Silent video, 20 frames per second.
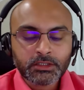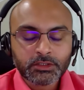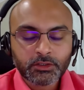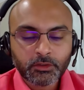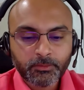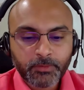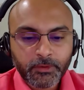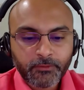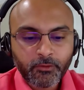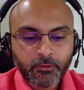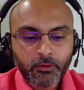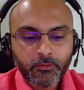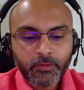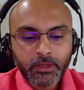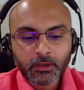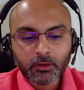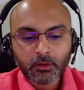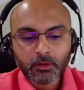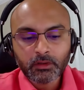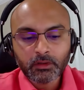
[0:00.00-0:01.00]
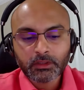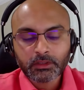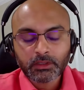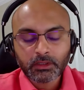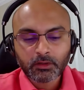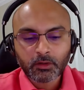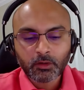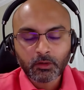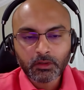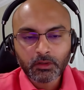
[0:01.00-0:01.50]
so before we go in
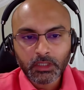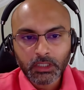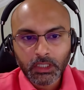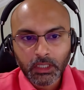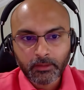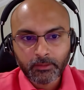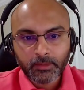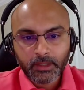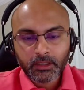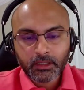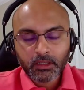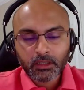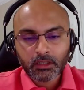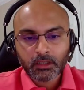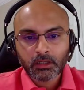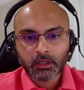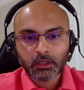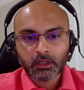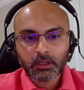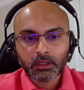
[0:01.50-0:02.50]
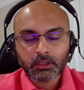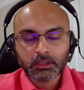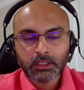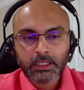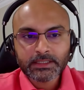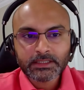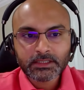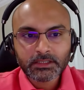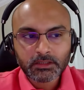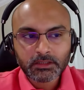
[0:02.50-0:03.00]
the code alignment,
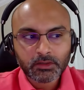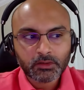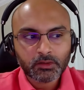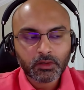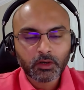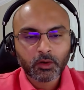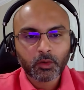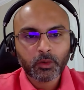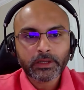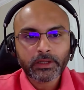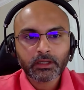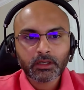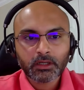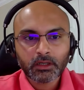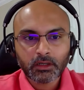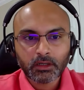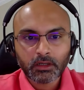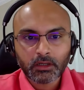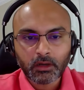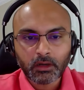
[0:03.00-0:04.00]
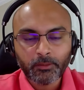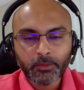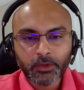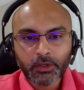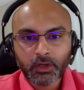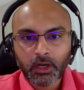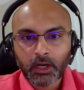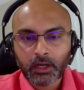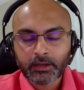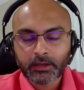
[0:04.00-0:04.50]
let's do a quick
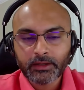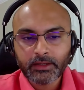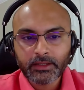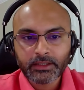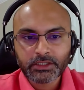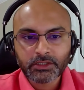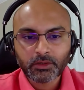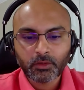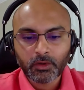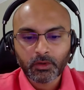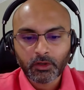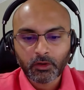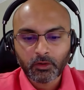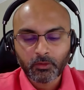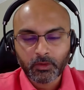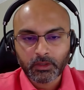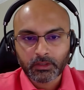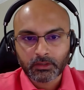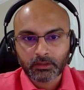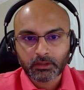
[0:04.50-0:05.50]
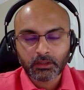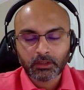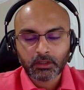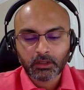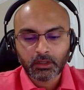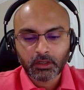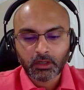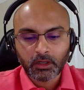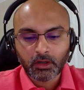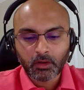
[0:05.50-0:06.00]
computer architecture 101.
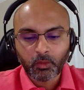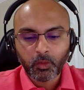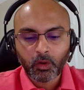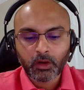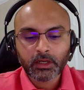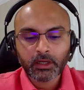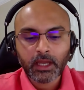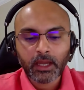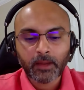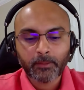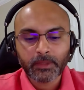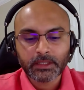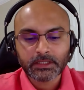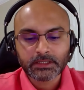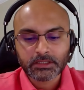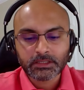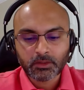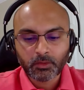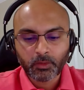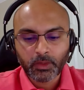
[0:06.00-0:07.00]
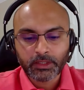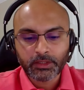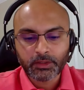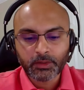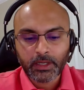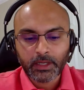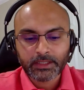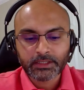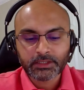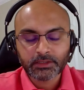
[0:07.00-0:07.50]
What happens when
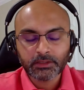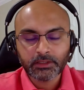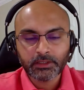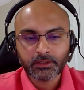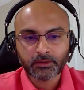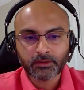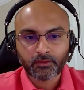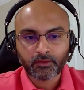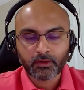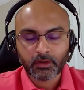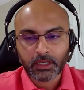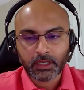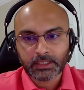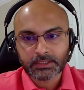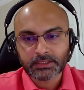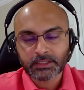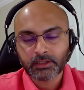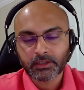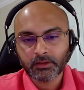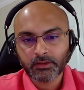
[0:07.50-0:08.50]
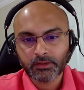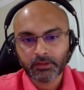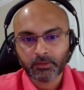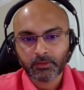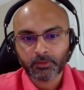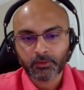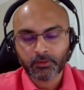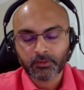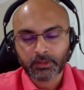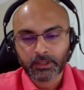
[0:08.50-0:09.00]
you actually execute your
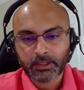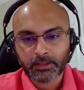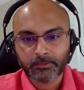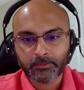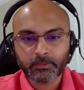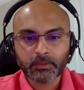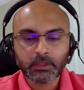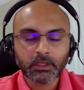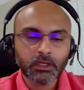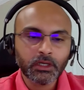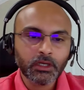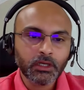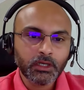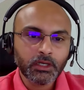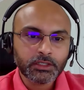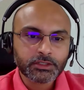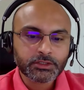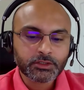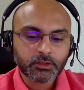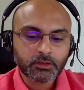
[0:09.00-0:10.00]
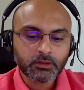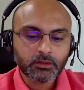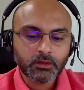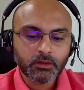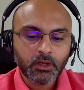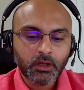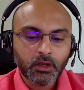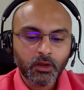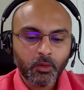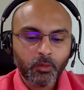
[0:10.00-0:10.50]
program? So
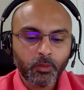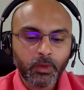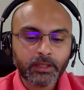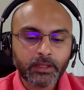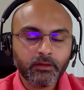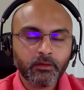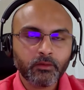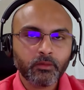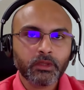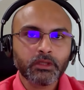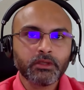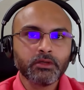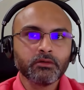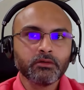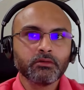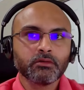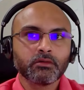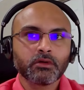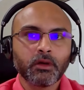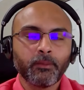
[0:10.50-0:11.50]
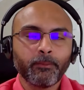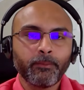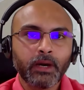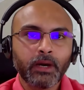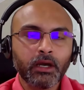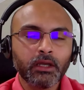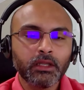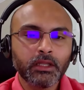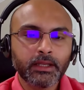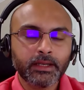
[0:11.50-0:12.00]
when you
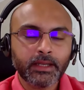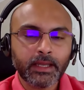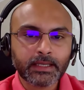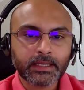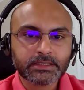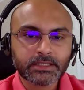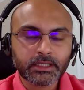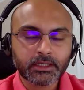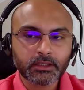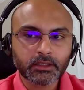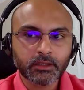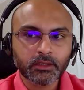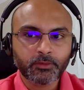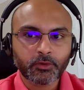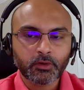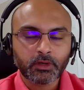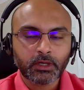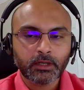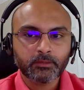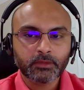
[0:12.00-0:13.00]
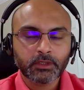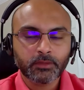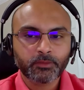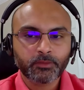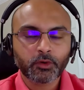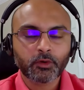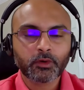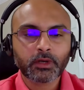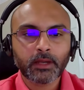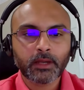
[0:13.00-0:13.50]
compile and execute the
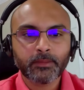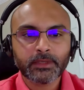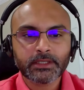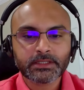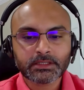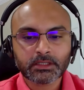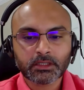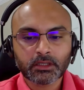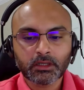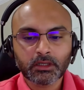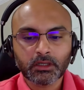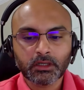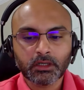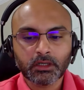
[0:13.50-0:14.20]
program is